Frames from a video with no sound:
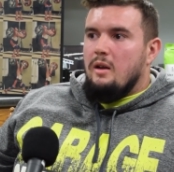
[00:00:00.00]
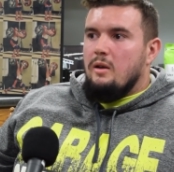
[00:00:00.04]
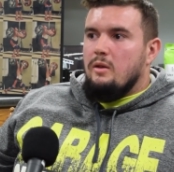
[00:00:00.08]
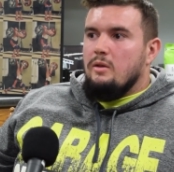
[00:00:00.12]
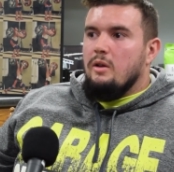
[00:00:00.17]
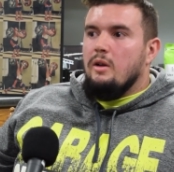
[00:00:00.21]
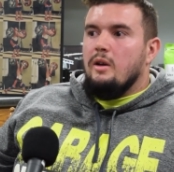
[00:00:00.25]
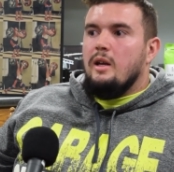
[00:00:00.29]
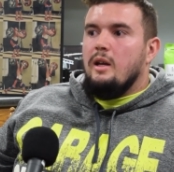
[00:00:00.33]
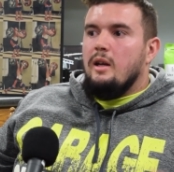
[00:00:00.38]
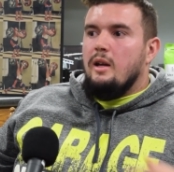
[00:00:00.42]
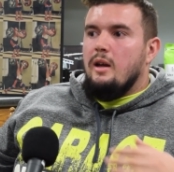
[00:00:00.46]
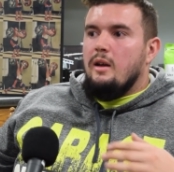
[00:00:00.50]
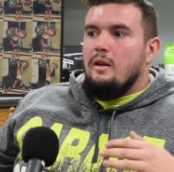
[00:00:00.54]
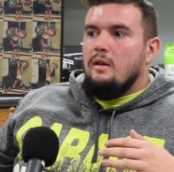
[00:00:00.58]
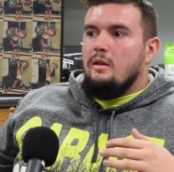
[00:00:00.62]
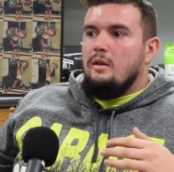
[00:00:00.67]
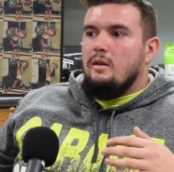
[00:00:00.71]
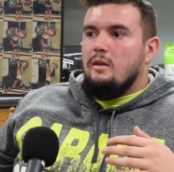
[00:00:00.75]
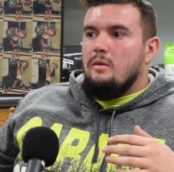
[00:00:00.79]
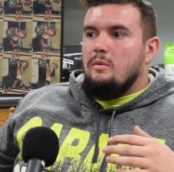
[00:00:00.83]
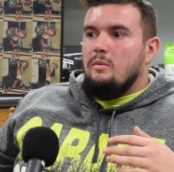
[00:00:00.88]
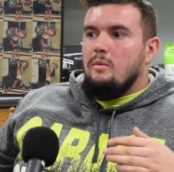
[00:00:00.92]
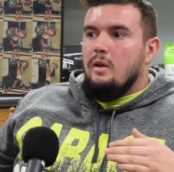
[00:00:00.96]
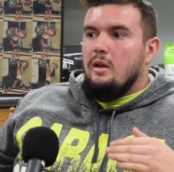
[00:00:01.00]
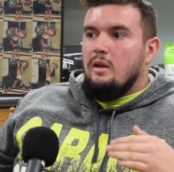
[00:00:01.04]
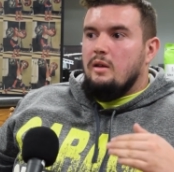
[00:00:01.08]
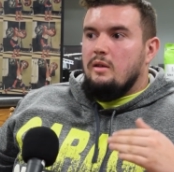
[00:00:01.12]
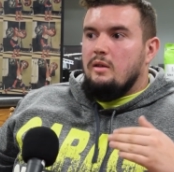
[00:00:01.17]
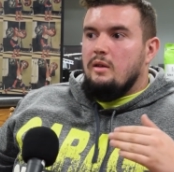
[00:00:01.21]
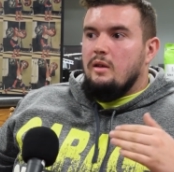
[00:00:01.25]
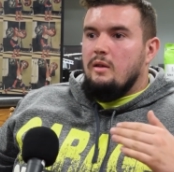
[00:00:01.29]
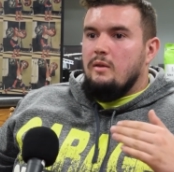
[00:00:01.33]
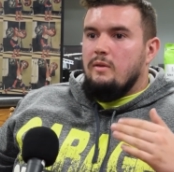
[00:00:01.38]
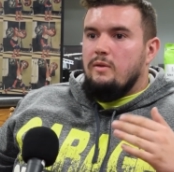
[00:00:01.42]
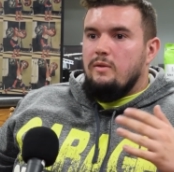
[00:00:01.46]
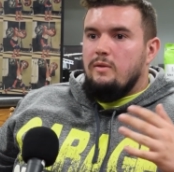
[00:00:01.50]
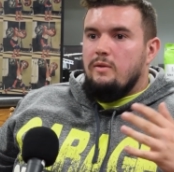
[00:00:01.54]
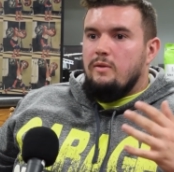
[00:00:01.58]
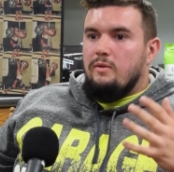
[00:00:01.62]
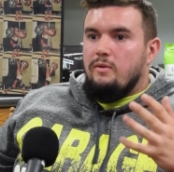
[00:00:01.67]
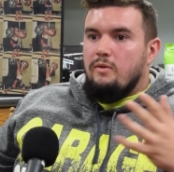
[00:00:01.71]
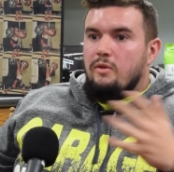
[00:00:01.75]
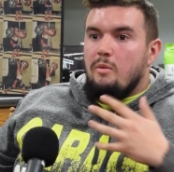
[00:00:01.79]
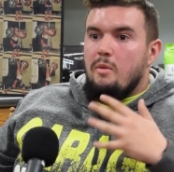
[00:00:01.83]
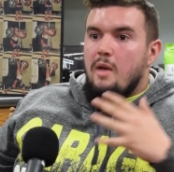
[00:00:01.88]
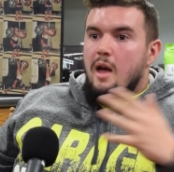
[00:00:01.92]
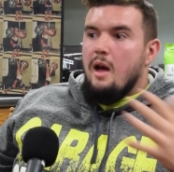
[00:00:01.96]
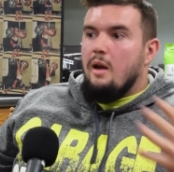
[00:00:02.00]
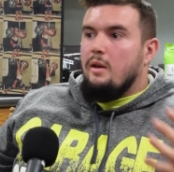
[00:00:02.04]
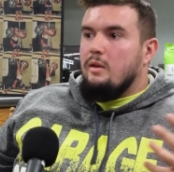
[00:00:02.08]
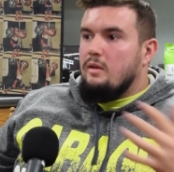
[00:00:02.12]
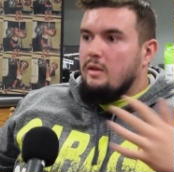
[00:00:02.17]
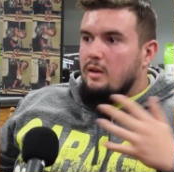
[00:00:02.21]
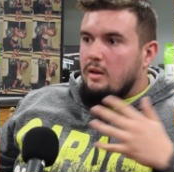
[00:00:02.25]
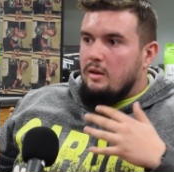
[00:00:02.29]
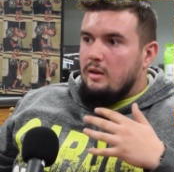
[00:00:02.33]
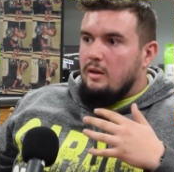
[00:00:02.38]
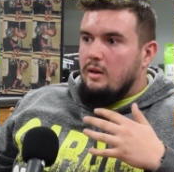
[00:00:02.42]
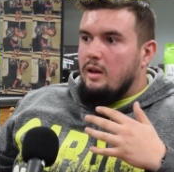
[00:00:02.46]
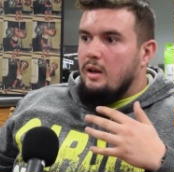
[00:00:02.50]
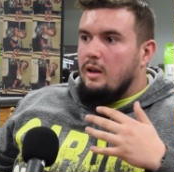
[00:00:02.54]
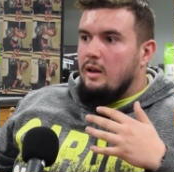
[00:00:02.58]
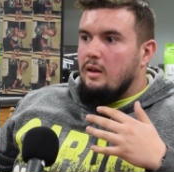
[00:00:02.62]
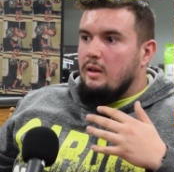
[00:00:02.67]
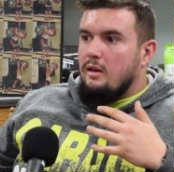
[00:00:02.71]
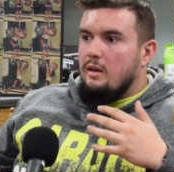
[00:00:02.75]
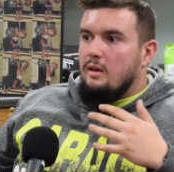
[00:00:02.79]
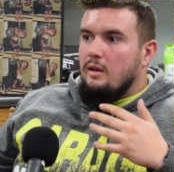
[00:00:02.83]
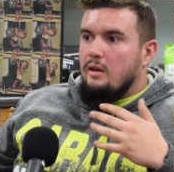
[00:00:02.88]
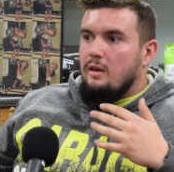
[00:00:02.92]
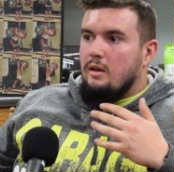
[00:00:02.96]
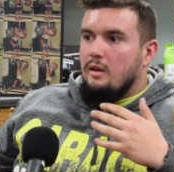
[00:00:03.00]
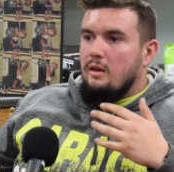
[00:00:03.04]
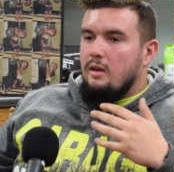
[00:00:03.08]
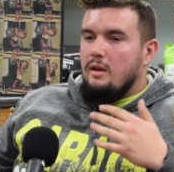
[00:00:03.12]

Looking at myself from the outside in,